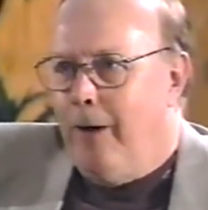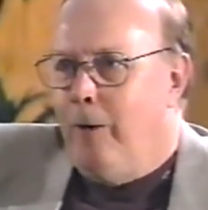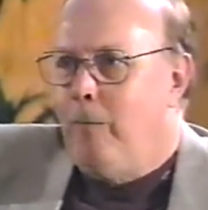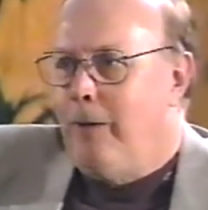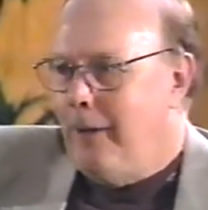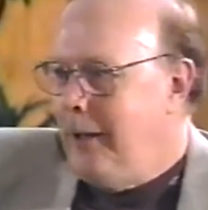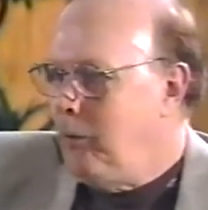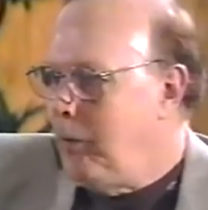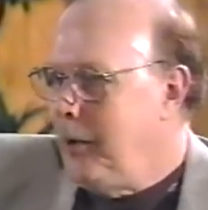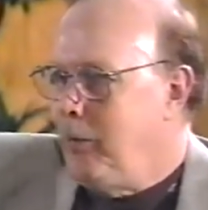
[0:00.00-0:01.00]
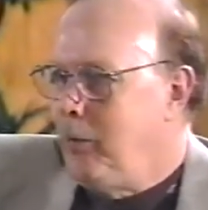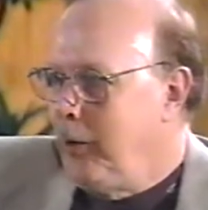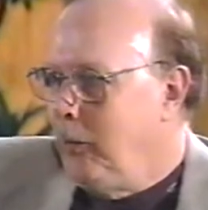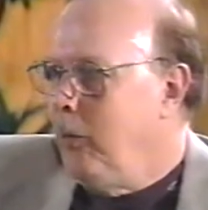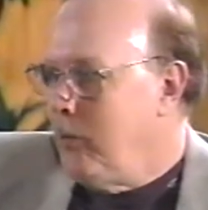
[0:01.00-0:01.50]
yeah. And he would play the boogie
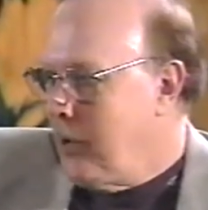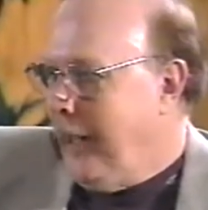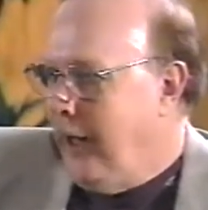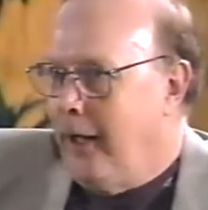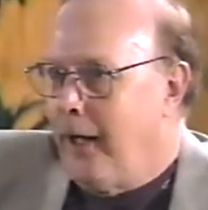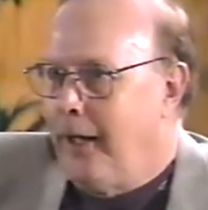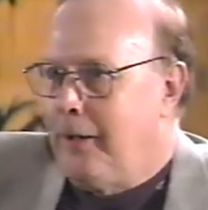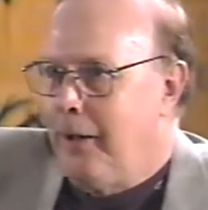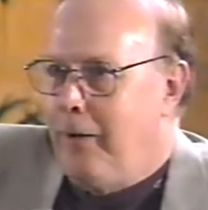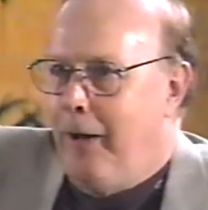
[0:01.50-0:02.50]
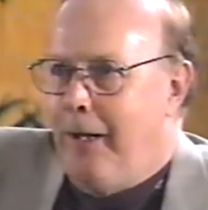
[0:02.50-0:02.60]
woogie, which I kind of liked. I thought,